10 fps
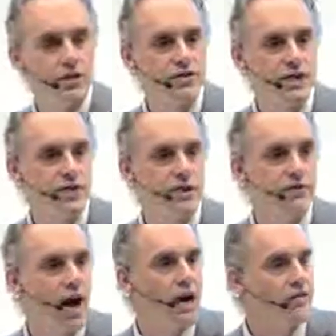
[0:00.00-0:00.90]
of
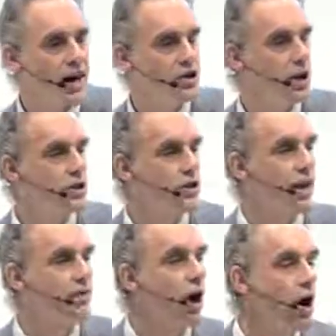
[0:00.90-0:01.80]
65. That child's going to
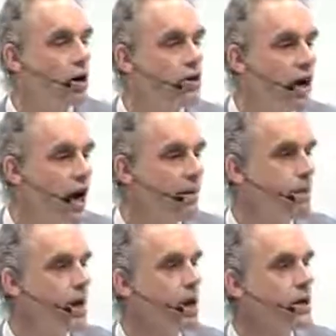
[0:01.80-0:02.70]
have a hard time
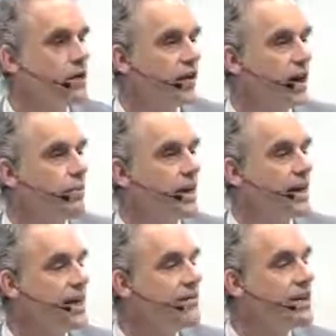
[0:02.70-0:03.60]
developing
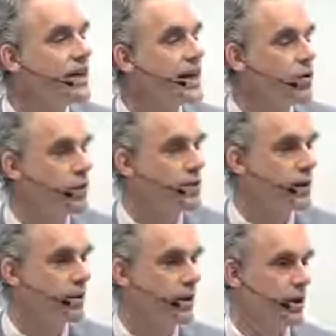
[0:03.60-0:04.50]
even
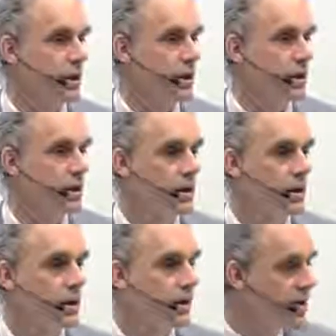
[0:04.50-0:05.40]
linguistic ability.
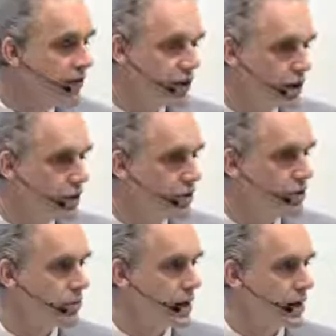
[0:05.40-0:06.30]
They're never going to learn
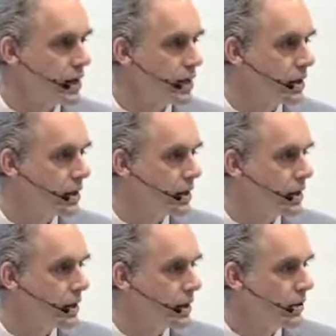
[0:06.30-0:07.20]
to read,
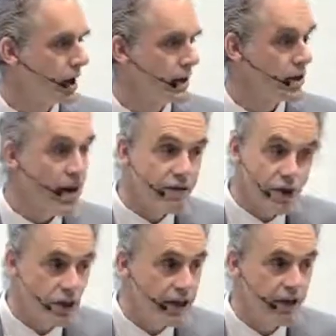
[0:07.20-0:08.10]
right? They're never
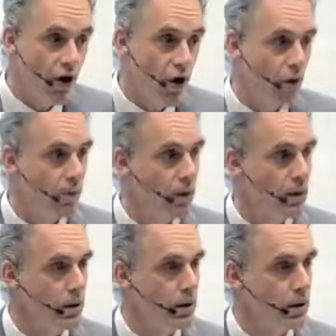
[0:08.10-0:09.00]
going to leave home,
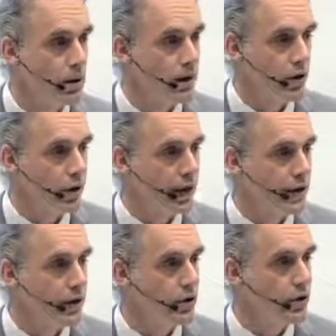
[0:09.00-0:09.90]
in all
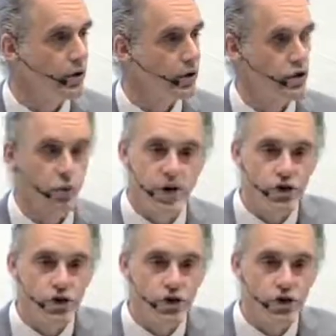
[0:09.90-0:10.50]
likelihood. So which